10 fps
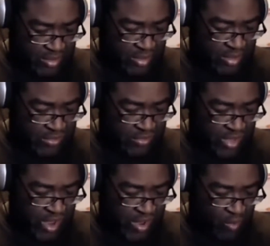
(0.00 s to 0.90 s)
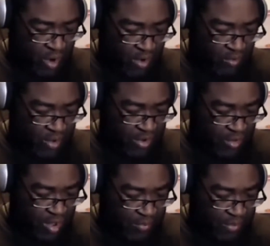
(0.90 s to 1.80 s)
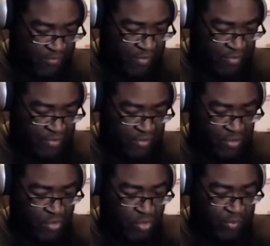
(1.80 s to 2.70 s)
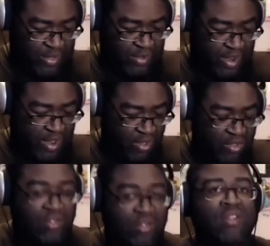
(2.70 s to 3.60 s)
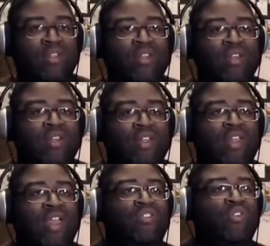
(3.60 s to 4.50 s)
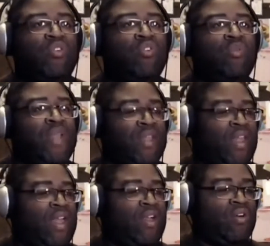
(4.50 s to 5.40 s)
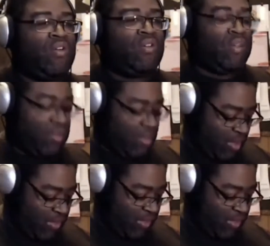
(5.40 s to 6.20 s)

He's the guy running around barefoot, Dougal McNail. You get Dougal McNail on